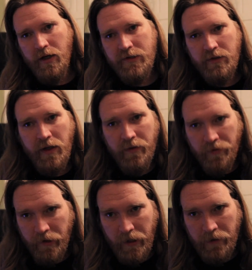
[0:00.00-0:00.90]

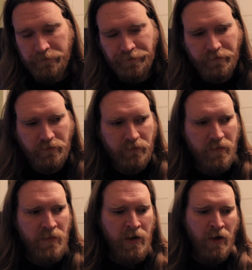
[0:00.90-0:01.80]
slavery.
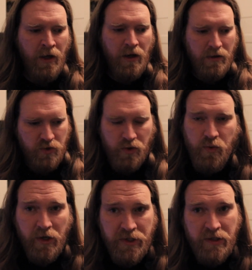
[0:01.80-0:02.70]
George
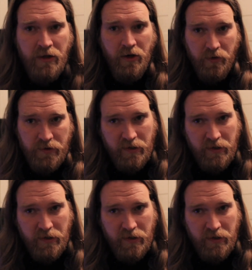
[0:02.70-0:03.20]
Washington owned